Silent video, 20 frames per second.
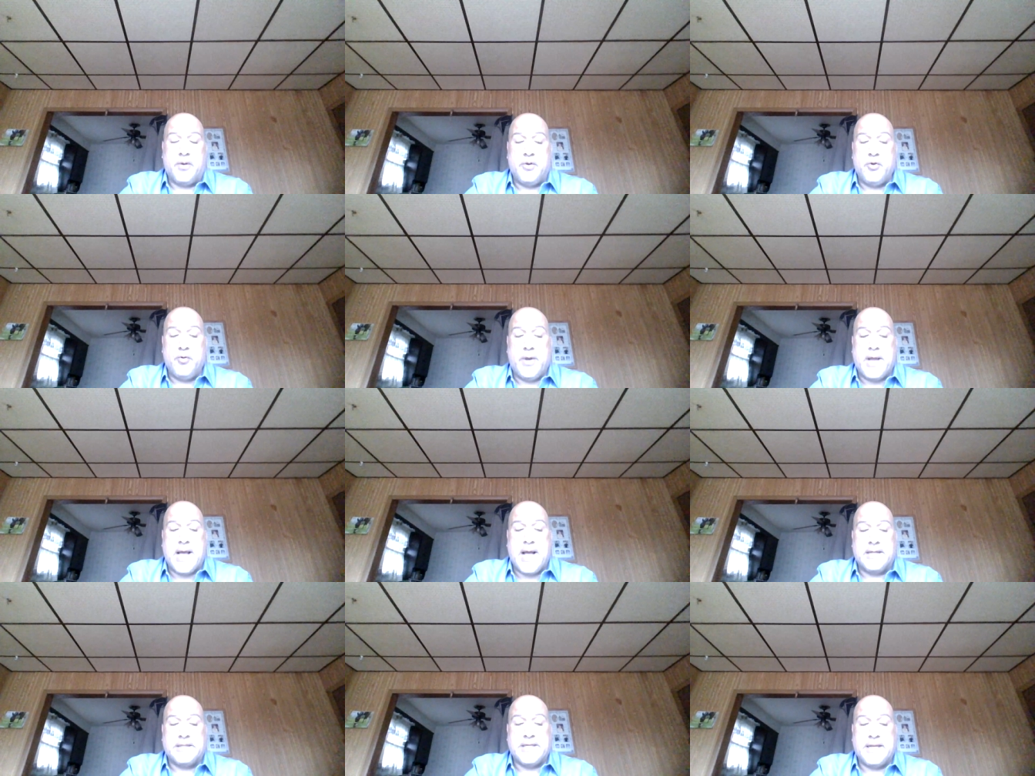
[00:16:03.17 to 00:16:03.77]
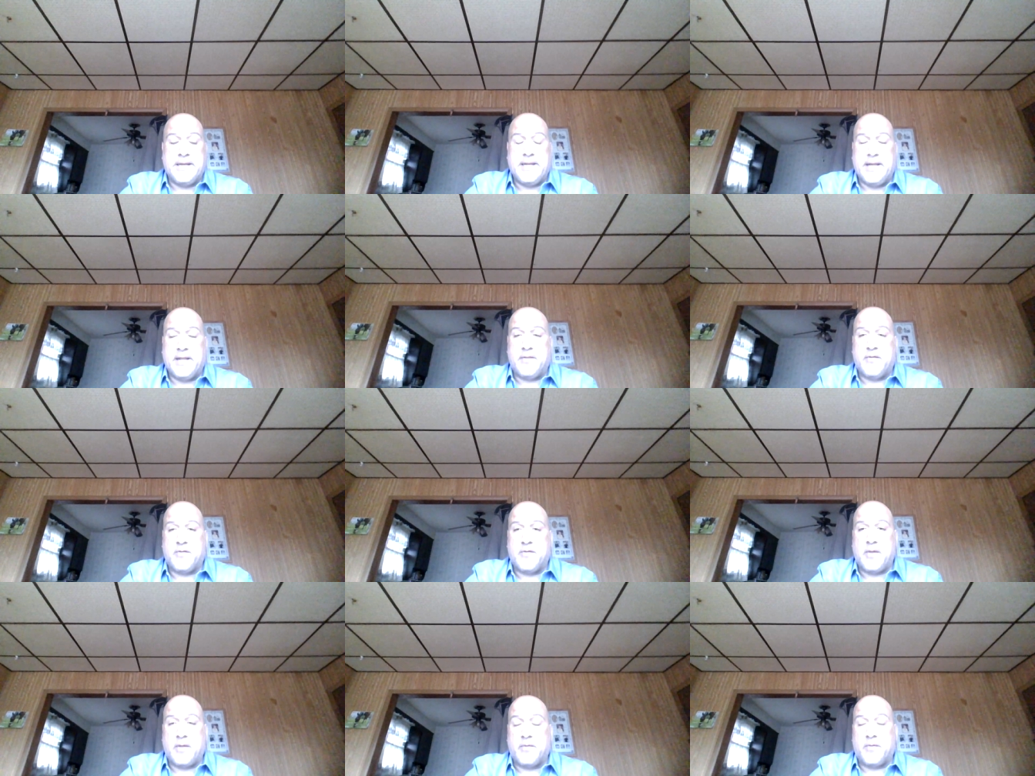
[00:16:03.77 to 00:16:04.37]
new content
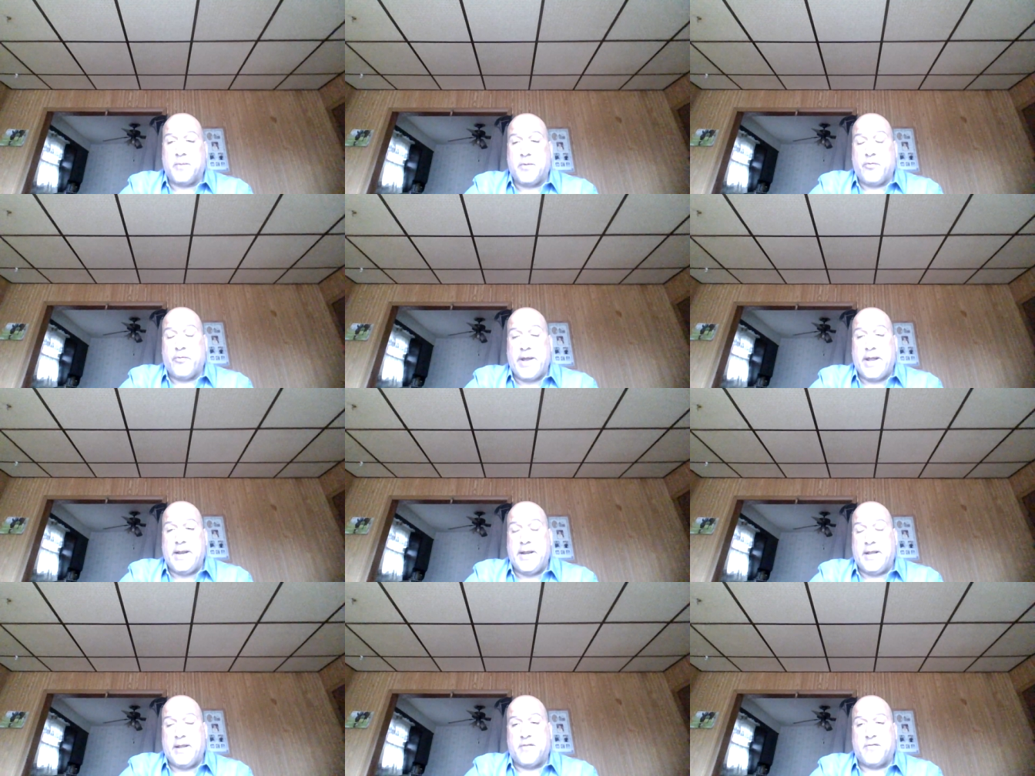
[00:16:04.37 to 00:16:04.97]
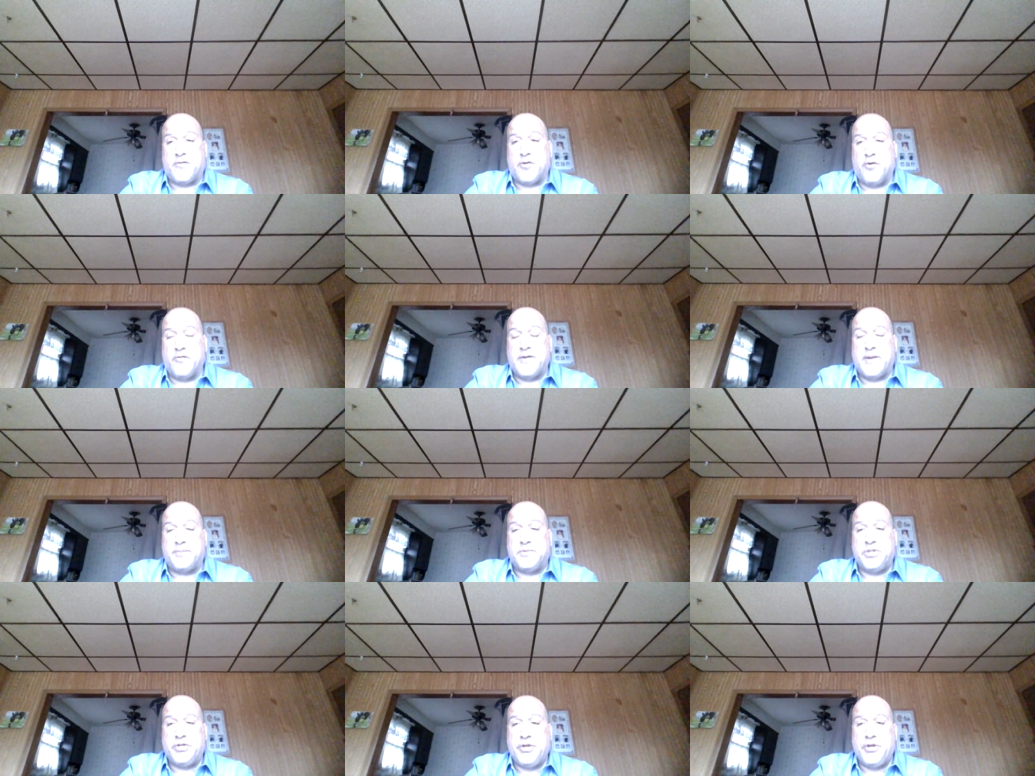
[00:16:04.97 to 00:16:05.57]
gets created, gets served
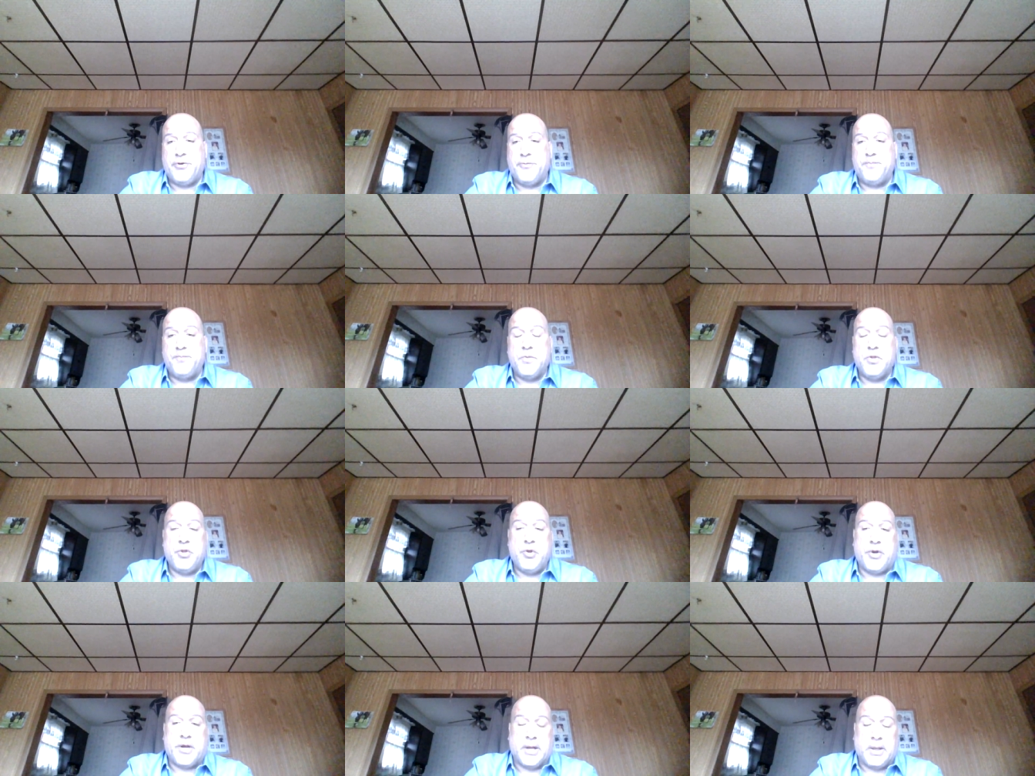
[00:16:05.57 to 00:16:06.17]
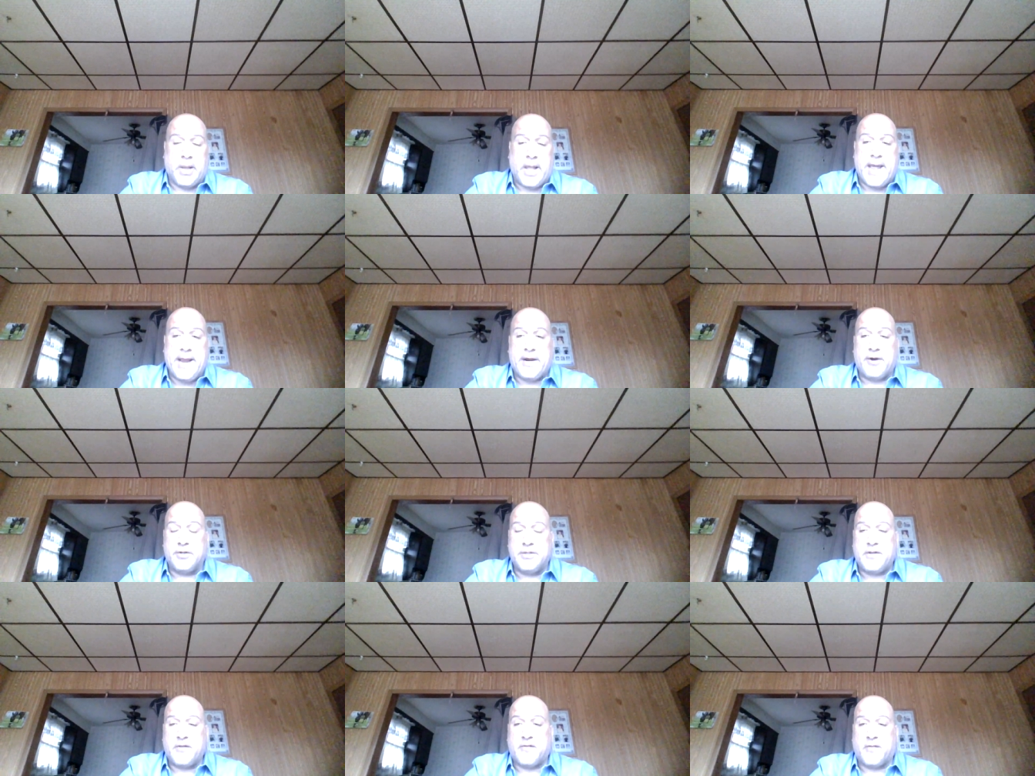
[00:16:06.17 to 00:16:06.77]
up to you. You could like
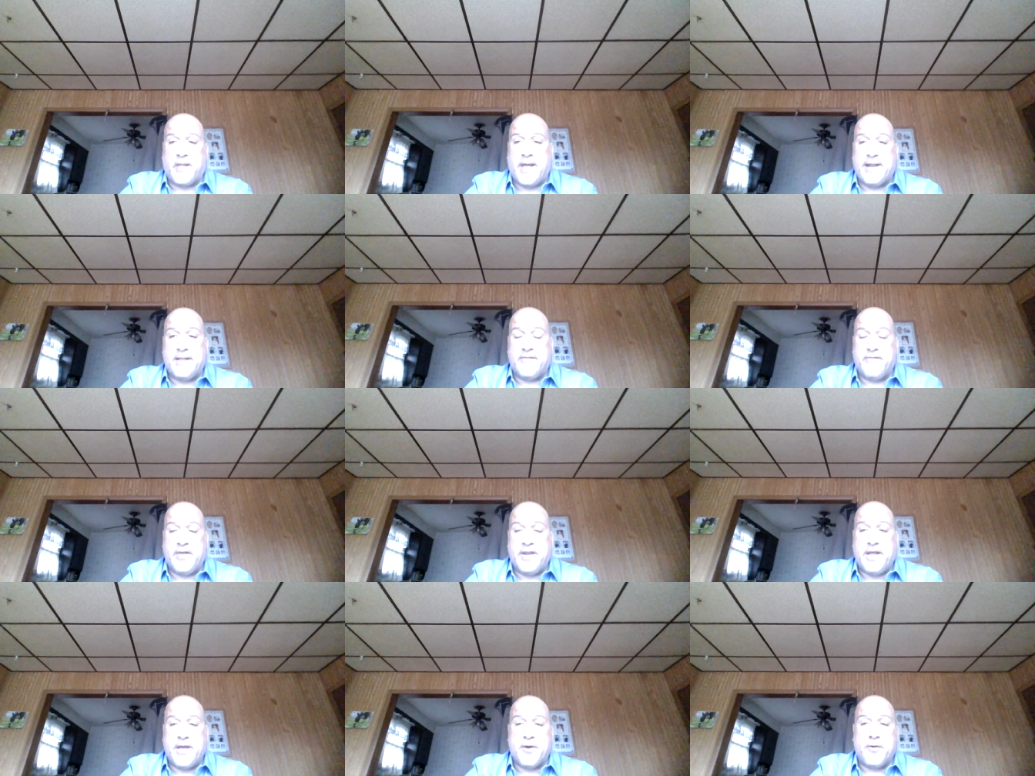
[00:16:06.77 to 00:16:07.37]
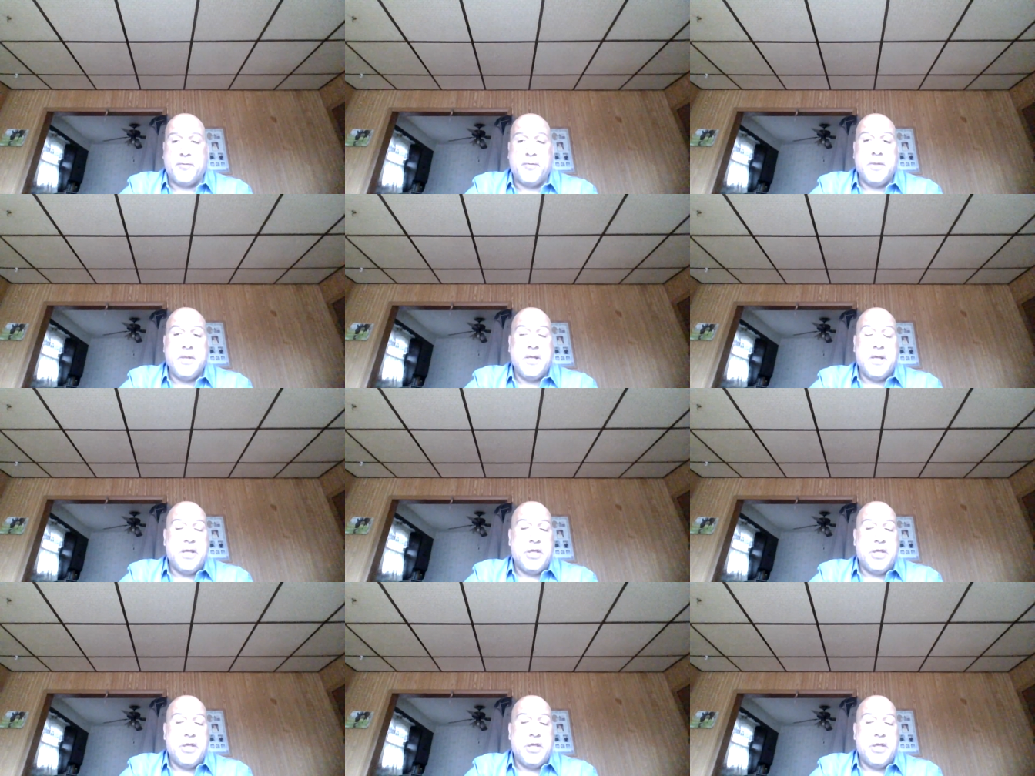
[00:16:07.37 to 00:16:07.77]
or dislike the video.